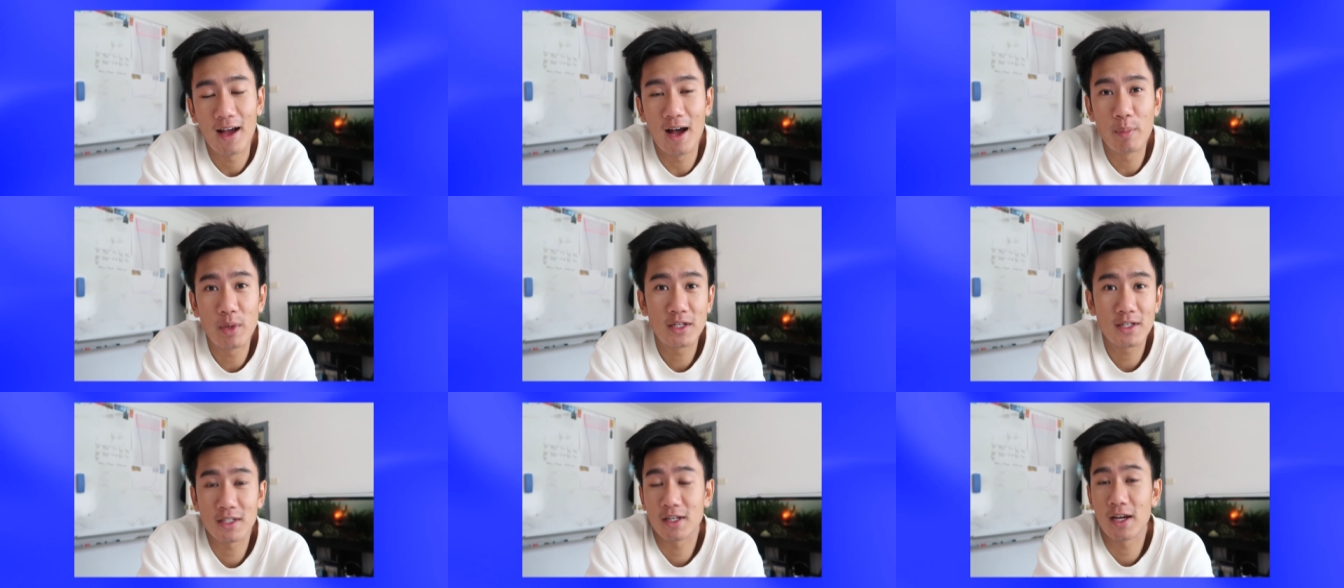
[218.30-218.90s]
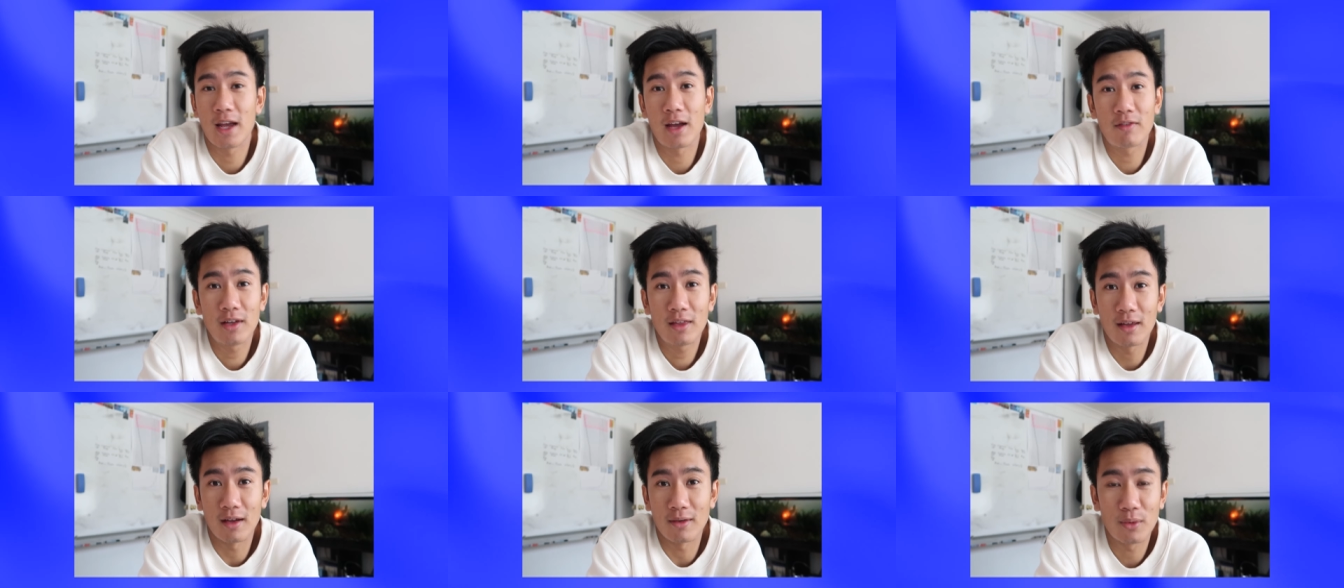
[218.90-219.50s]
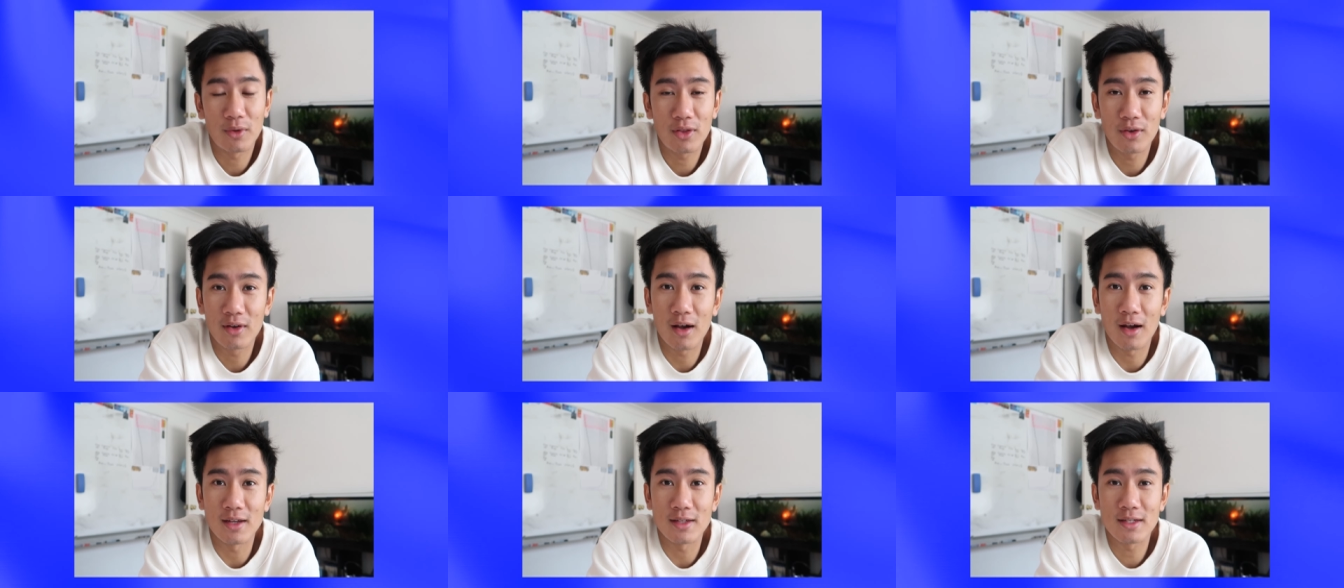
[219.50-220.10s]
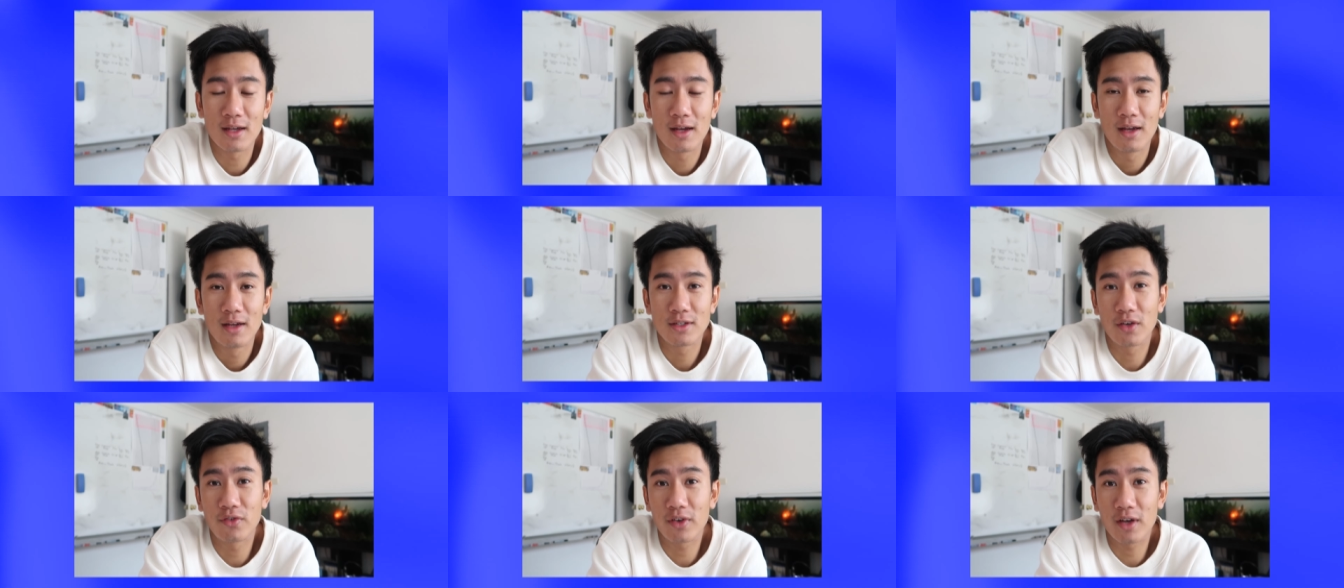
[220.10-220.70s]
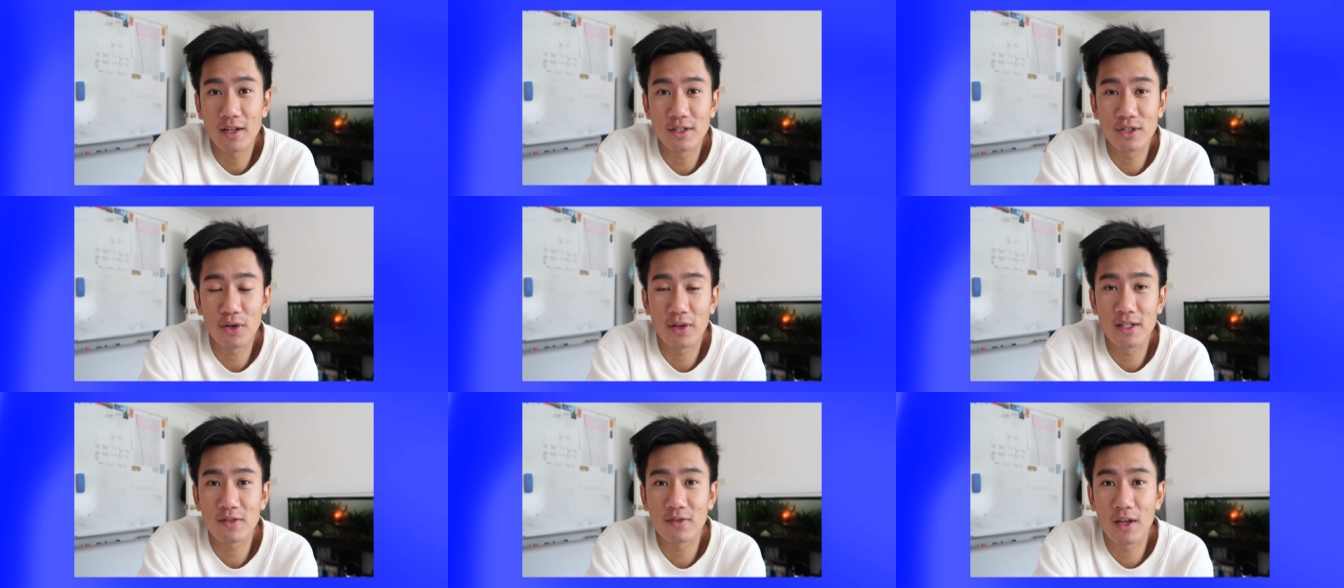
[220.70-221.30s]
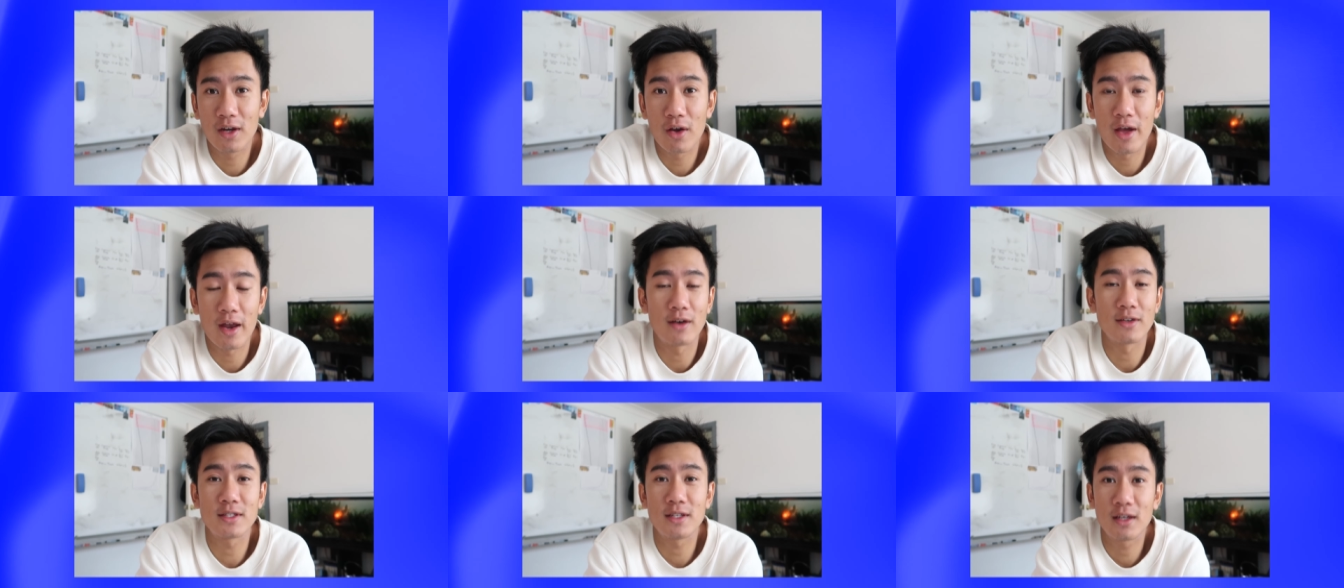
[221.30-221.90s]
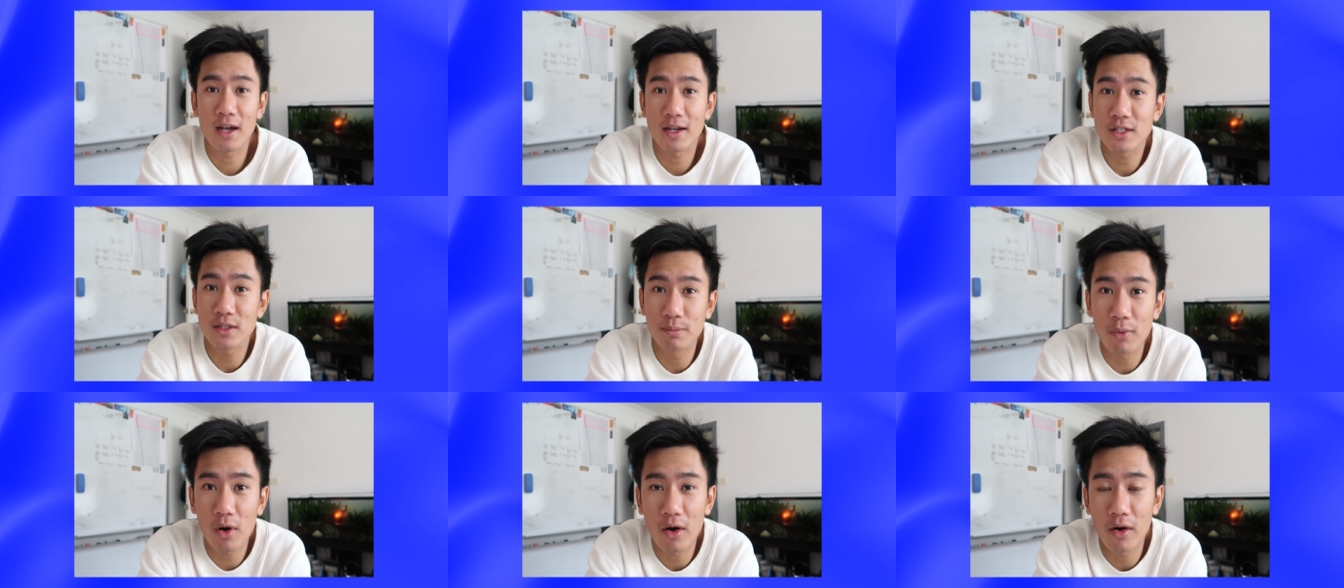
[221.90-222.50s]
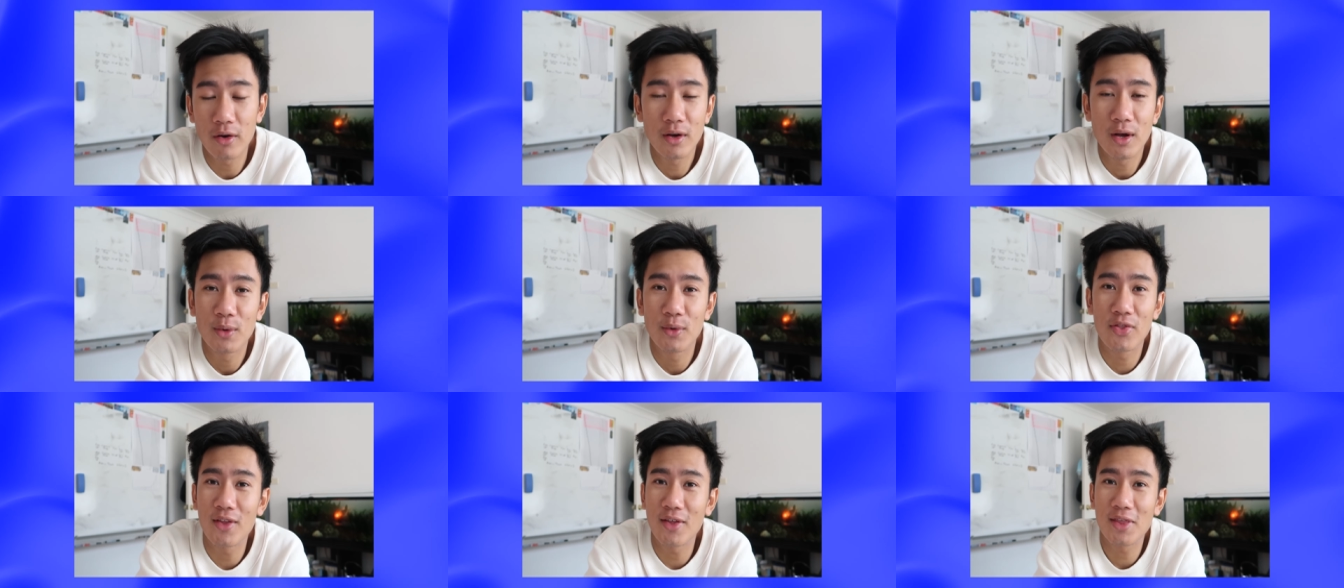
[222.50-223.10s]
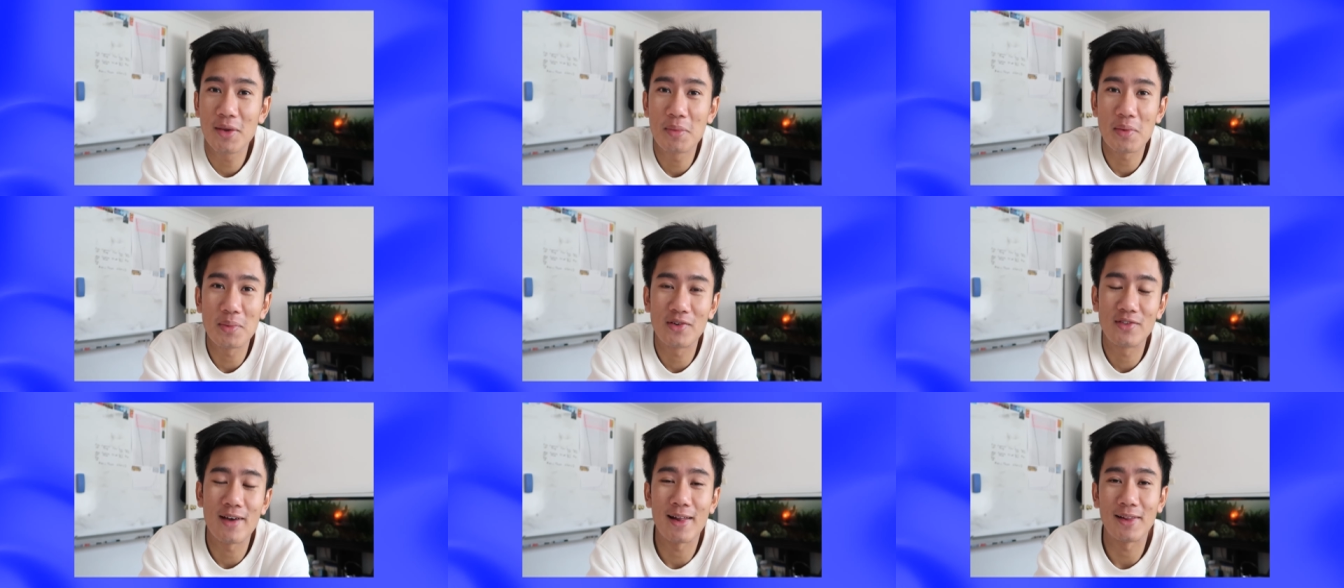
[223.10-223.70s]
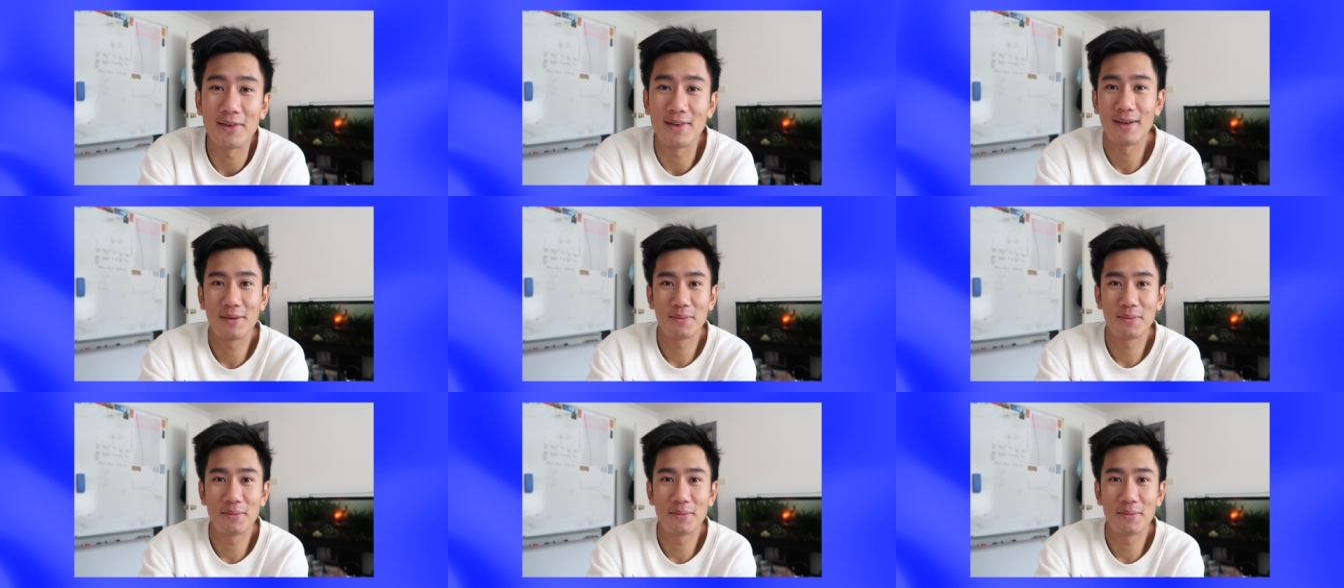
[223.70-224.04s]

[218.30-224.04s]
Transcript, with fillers: um, and just share everything with you guys. So if you guys enjoyed this video and I'll see you guys tomorrow with nothing but more value.